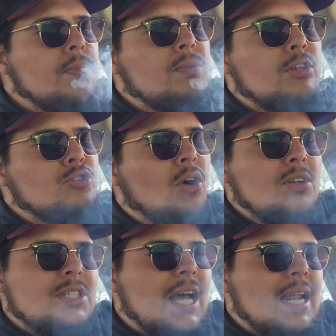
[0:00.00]
The
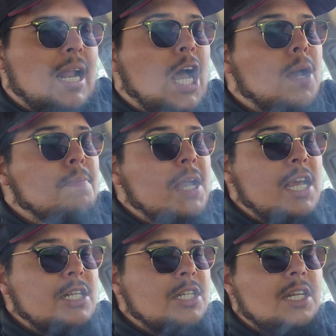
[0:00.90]
draw's not
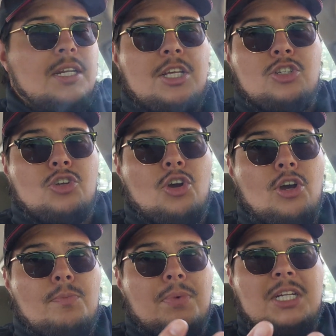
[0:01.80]
amazing. It's
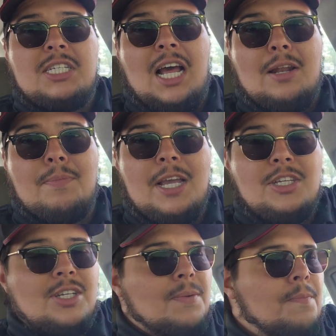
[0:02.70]
good, but it's not
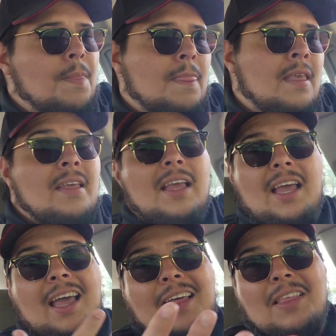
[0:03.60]
amazing.
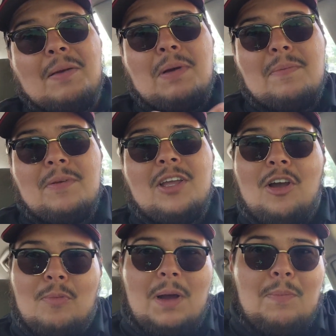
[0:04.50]
And that might be
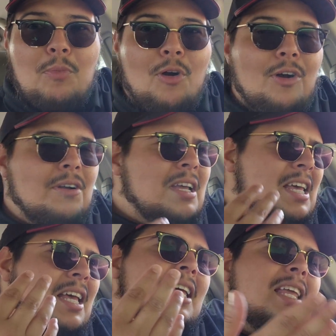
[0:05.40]
on my part,
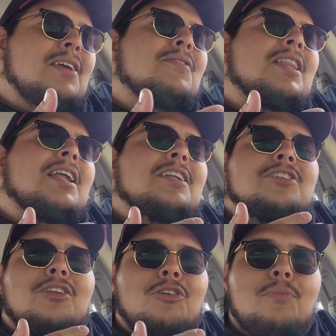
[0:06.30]
given that it's
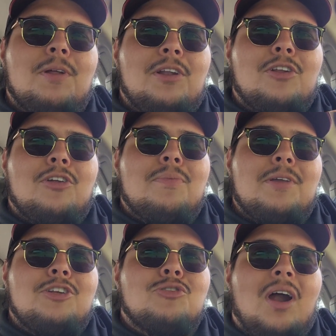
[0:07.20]
a little bit going to be
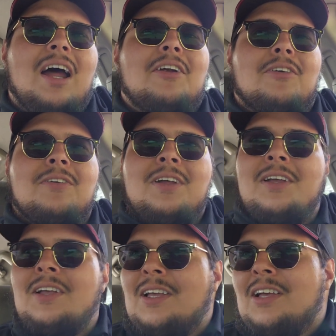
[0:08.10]
drier,
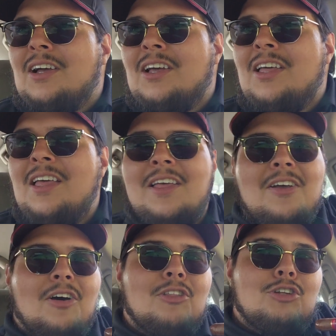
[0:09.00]

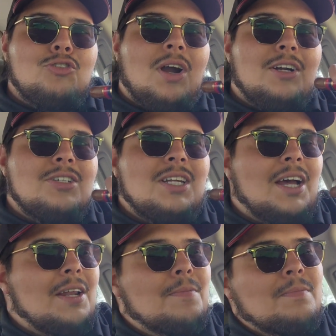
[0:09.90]
on the drier
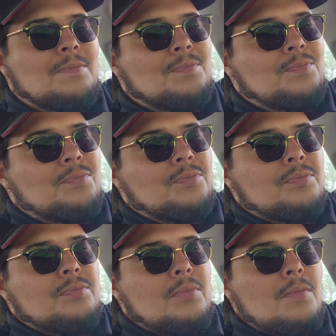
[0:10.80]
side.
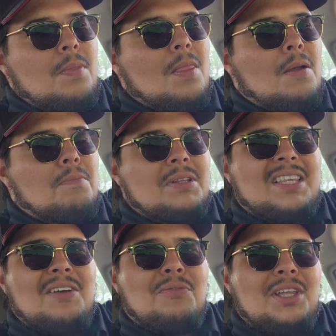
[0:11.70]
But
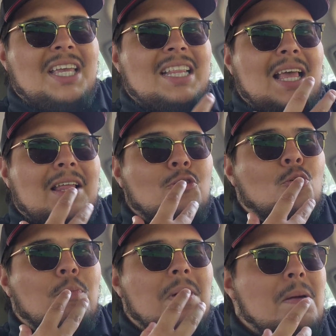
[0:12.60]
definitely get that little
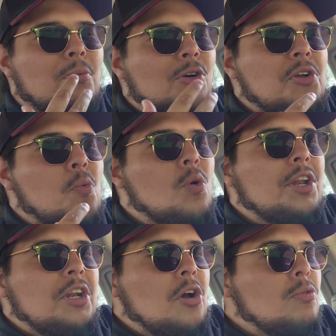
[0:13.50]
peppery,
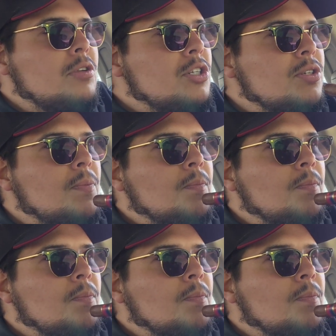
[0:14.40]
woody notes.